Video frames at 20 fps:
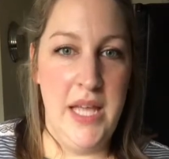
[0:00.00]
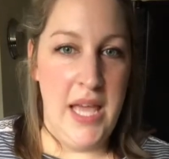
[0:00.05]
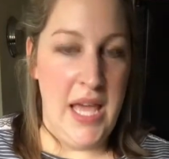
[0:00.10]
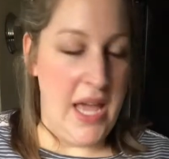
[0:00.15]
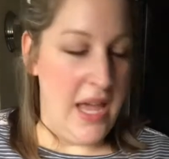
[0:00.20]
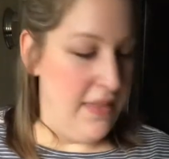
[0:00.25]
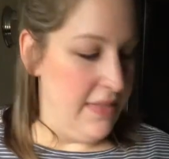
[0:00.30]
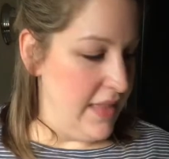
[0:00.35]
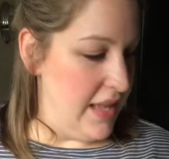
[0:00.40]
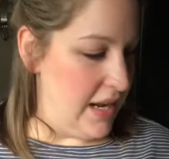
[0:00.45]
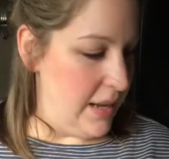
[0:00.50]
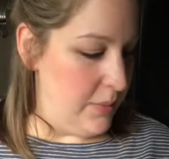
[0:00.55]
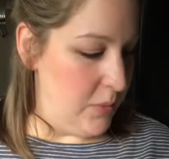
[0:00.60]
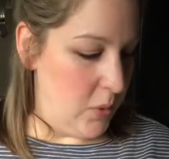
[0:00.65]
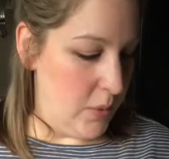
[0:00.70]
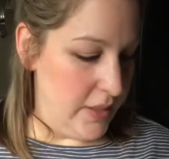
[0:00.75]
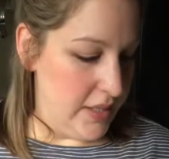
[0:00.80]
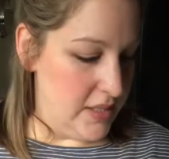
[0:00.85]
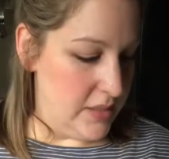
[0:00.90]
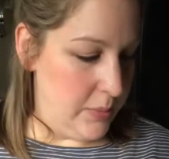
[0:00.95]
and then I'm
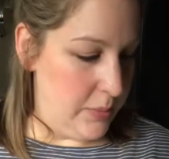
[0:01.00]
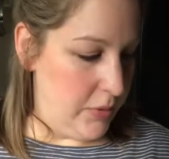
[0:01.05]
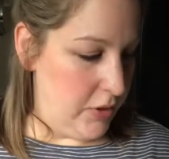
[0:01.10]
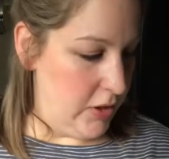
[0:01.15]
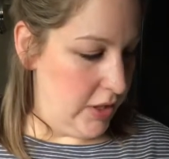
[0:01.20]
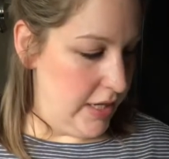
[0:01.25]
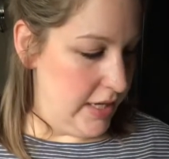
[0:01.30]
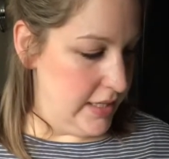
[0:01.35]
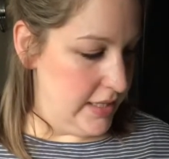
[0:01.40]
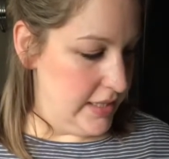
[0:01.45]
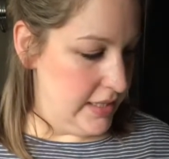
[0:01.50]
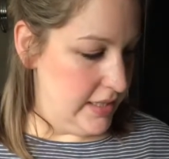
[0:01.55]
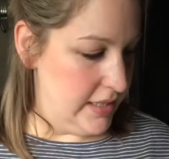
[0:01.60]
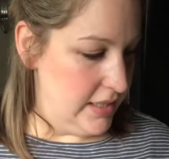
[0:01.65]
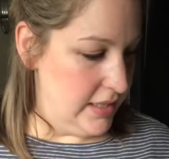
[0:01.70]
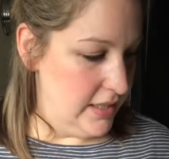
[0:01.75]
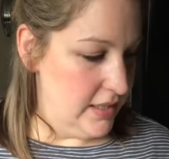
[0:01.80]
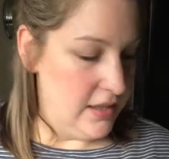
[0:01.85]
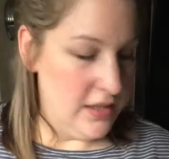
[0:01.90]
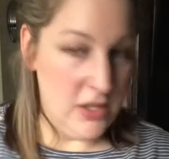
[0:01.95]
going to put
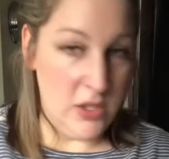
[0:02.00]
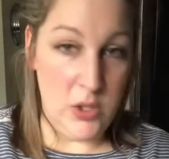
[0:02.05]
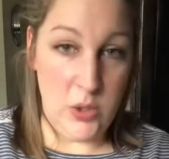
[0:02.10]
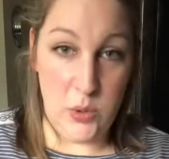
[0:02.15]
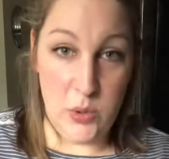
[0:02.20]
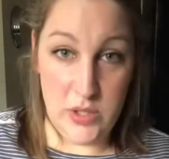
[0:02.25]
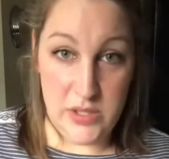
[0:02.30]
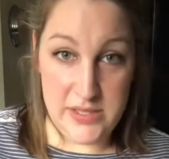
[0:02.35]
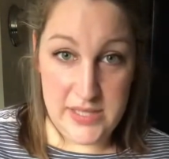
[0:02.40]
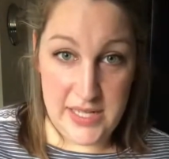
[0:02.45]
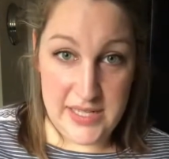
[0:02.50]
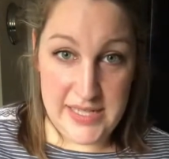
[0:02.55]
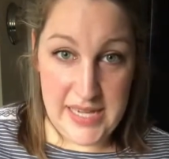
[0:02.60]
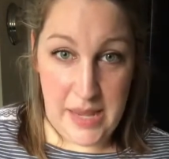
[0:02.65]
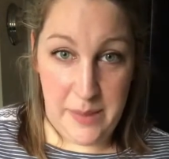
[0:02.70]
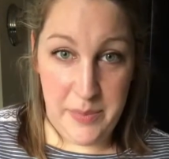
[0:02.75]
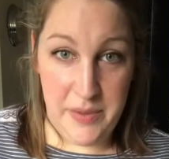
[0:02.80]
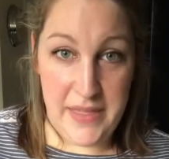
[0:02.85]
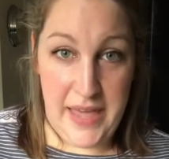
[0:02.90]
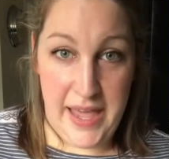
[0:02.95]
the noodles on
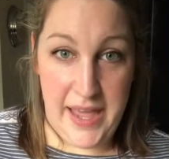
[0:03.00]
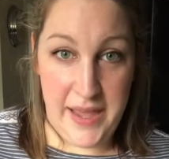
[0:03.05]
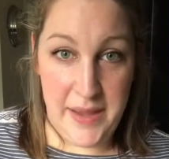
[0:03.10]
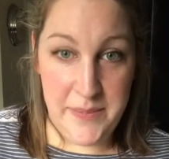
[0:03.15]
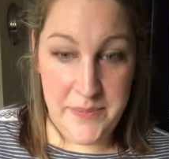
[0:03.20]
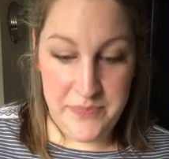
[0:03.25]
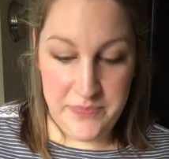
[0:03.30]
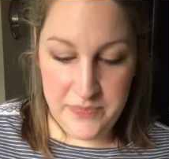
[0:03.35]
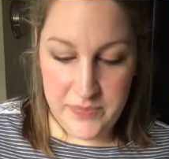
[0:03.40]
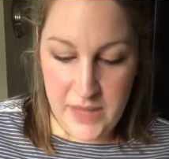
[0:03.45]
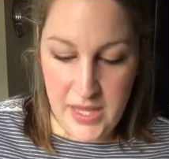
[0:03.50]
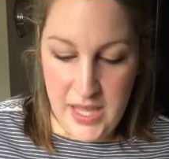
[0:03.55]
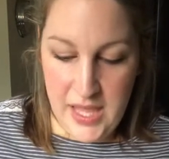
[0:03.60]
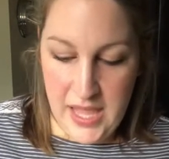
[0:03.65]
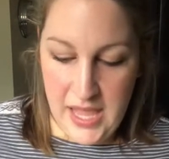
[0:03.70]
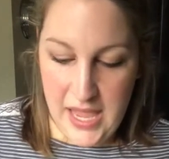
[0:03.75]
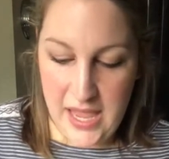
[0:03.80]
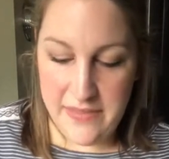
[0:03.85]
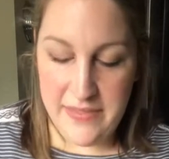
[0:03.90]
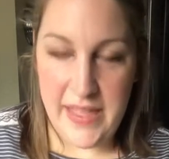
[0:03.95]
top of that,
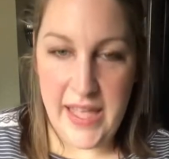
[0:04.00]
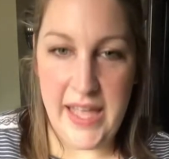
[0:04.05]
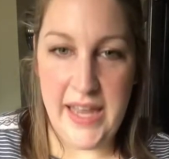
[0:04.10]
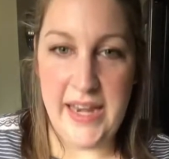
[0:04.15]
and then